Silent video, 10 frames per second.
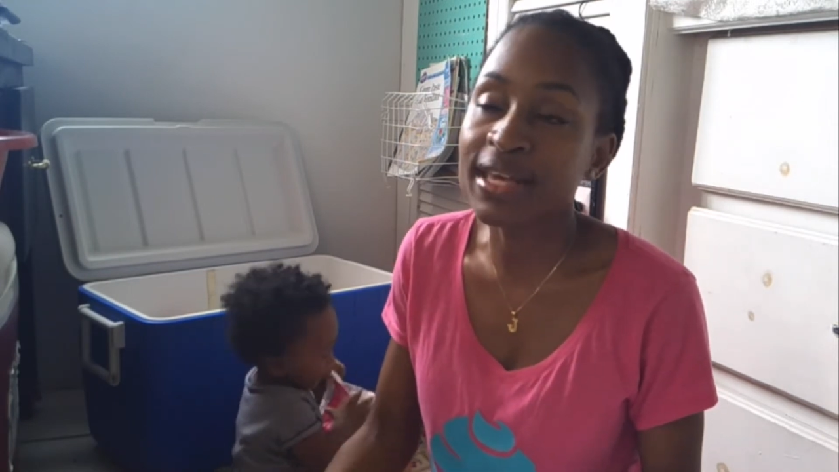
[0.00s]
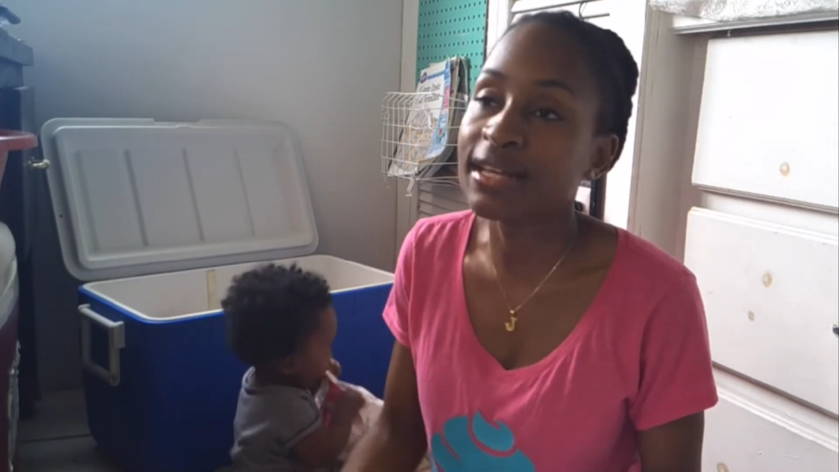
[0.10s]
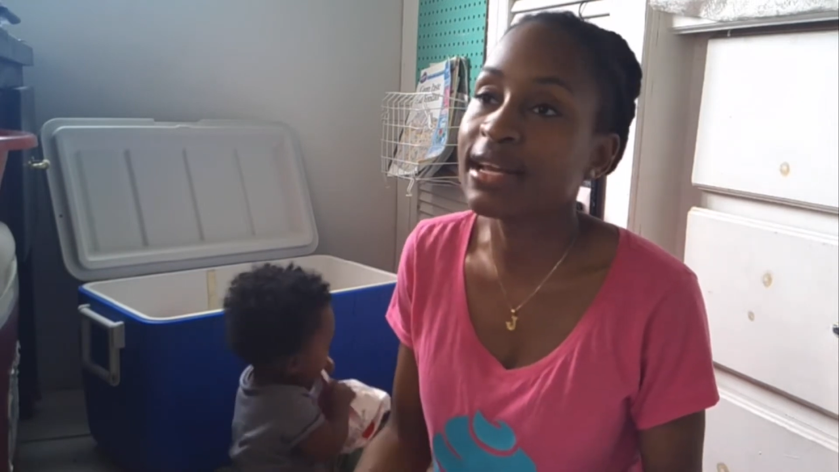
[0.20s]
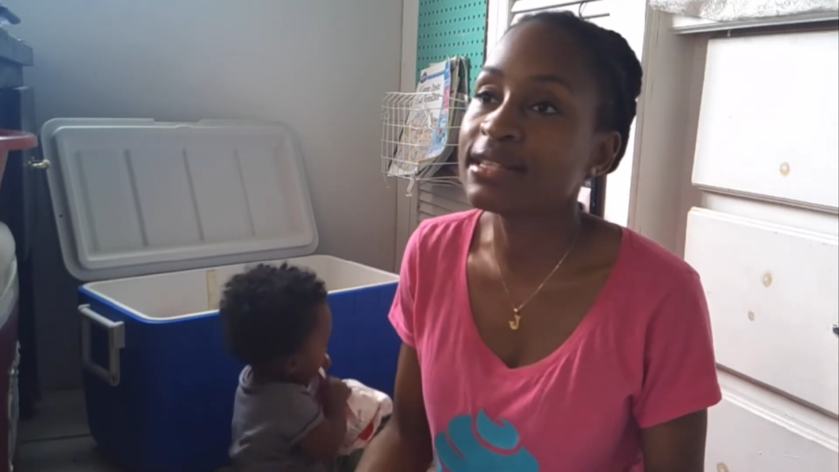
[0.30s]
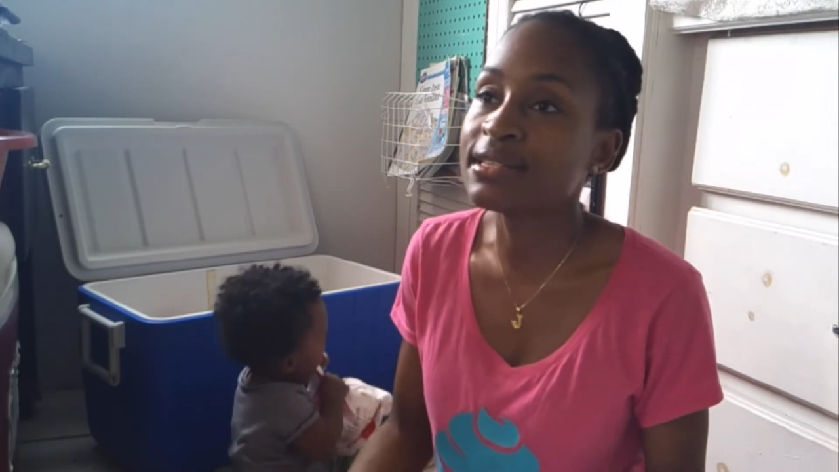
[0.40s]
and
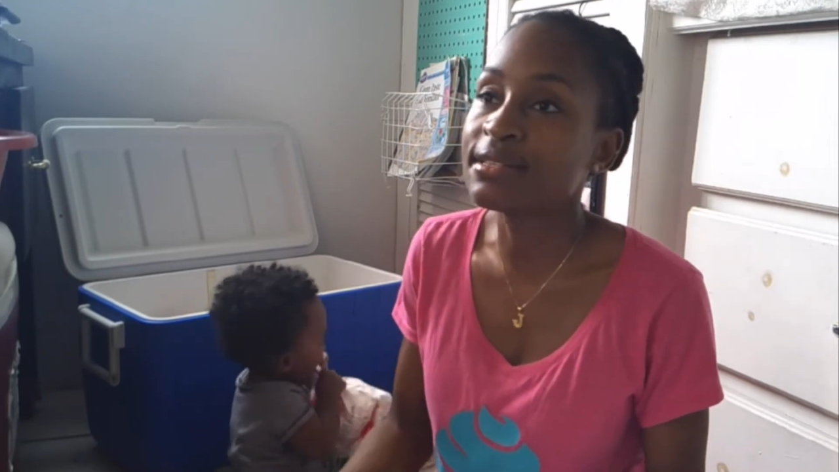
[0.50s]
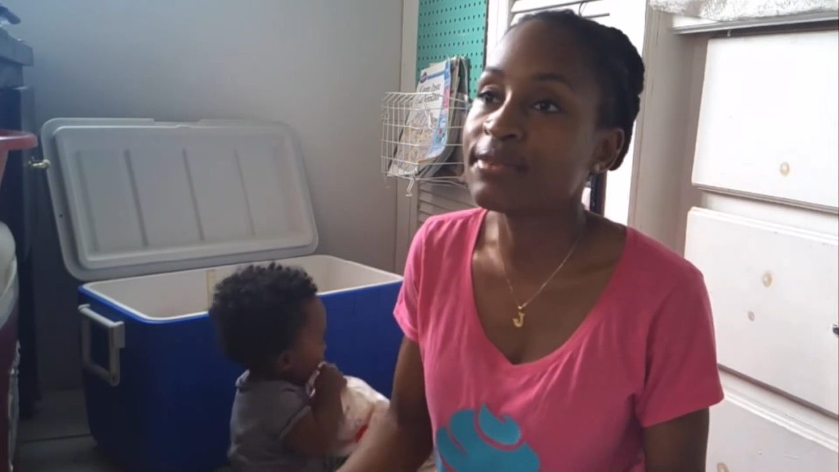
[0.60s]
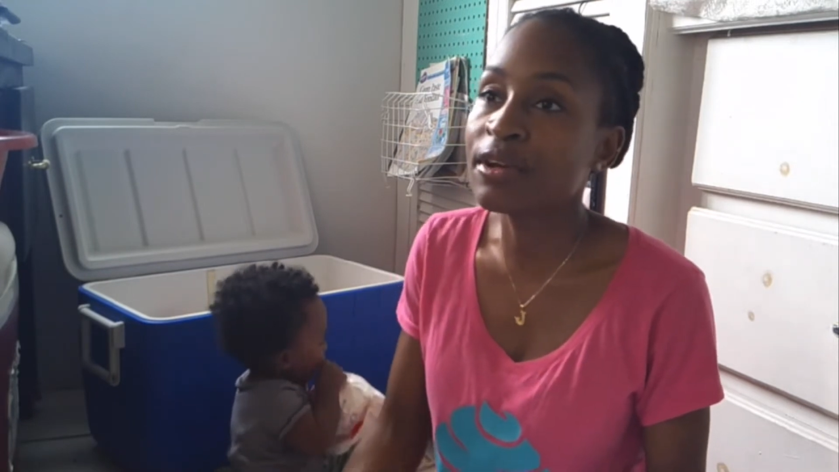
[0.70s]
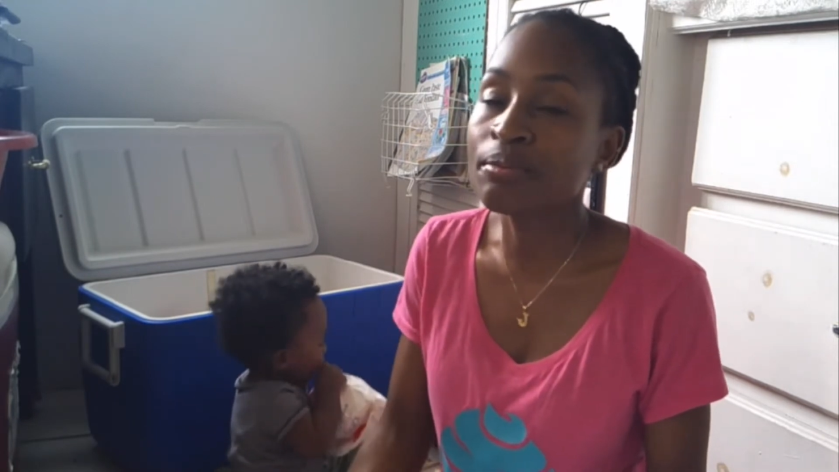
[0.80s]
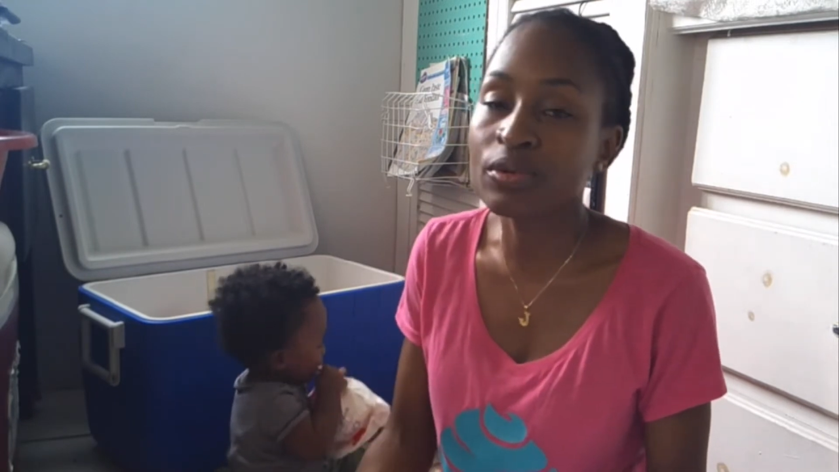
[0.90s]
that's
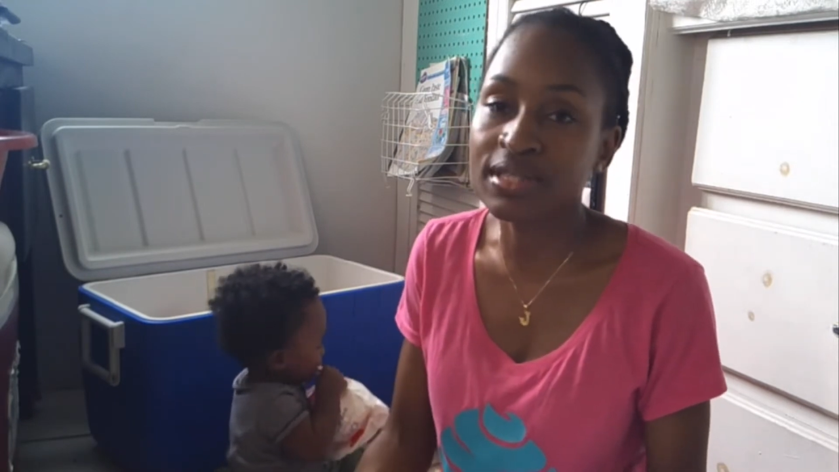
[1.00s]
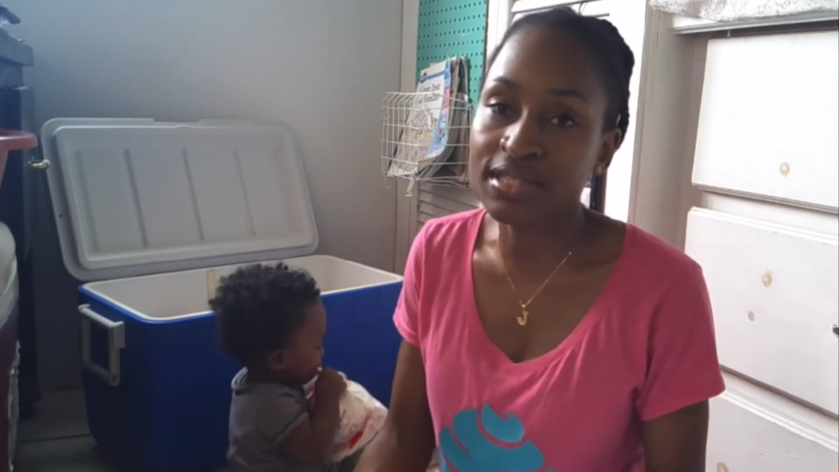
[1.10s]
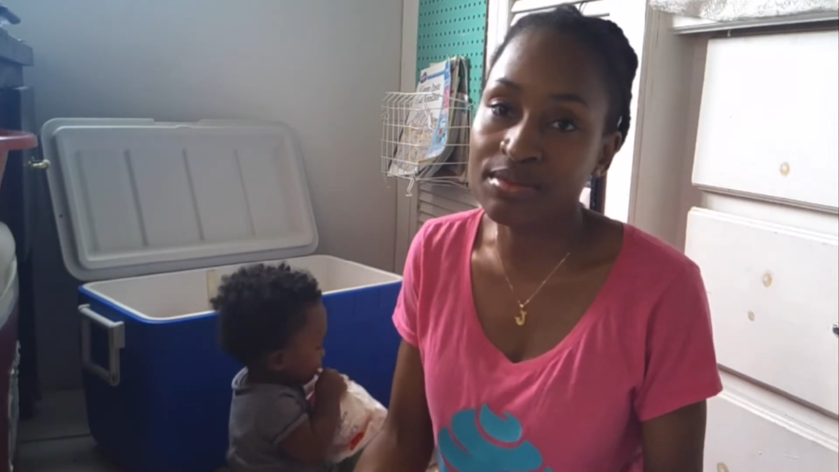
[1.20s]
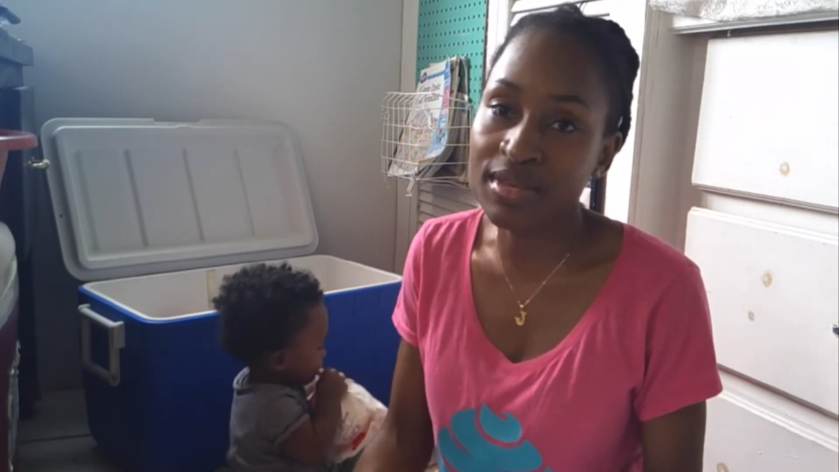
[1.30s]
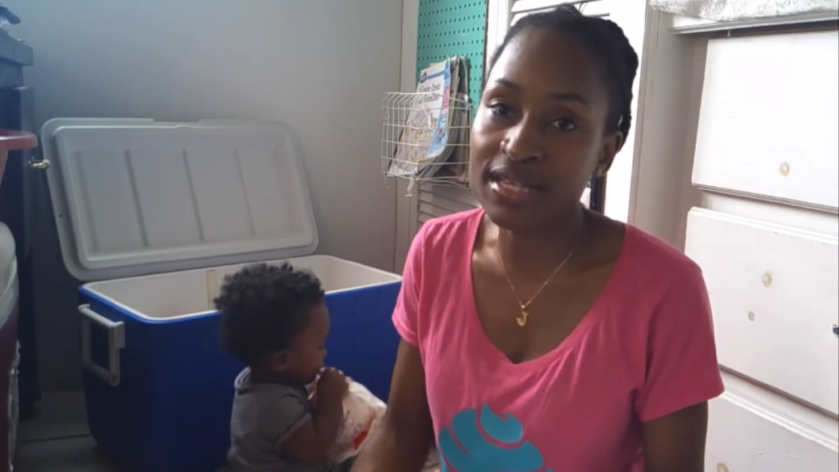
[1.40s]
very important
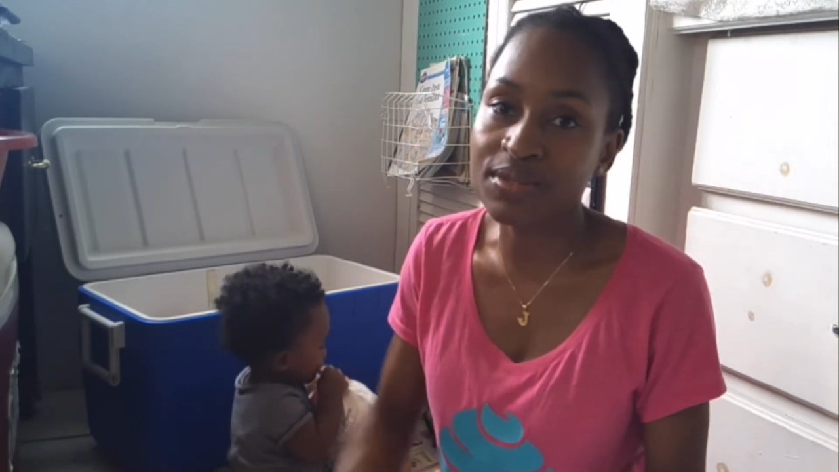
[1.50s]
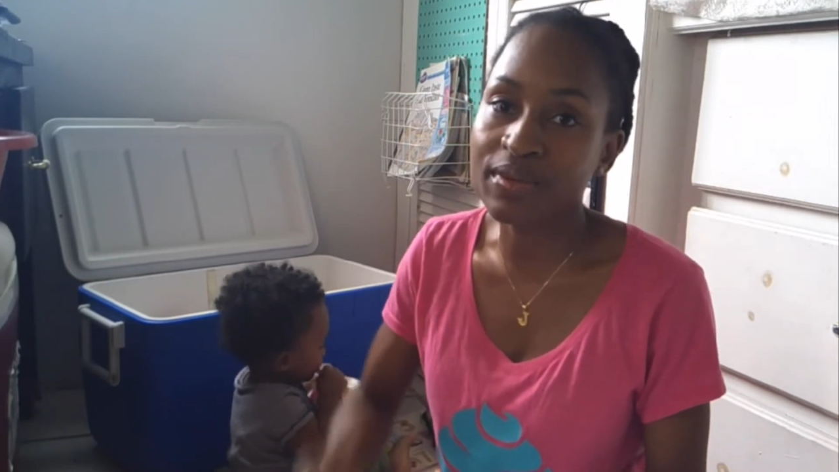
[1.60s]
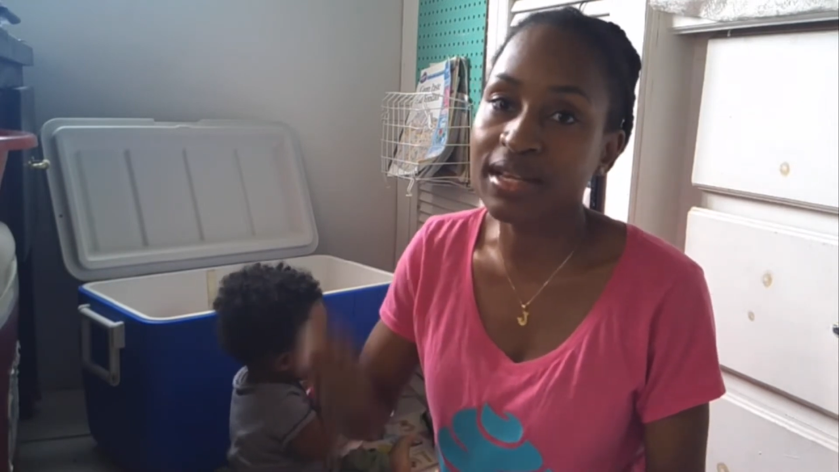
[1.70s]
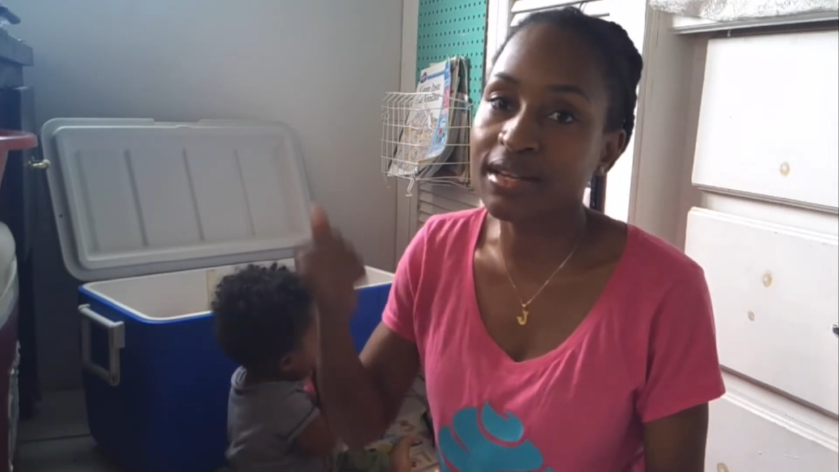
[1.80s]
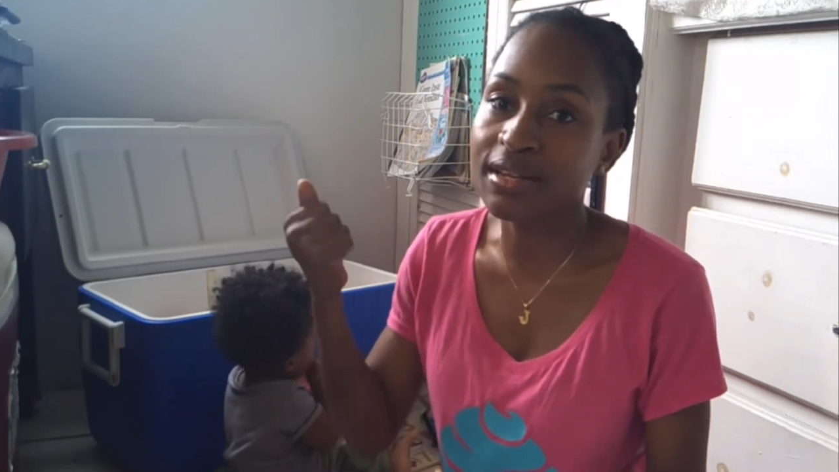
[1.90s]
to me as well.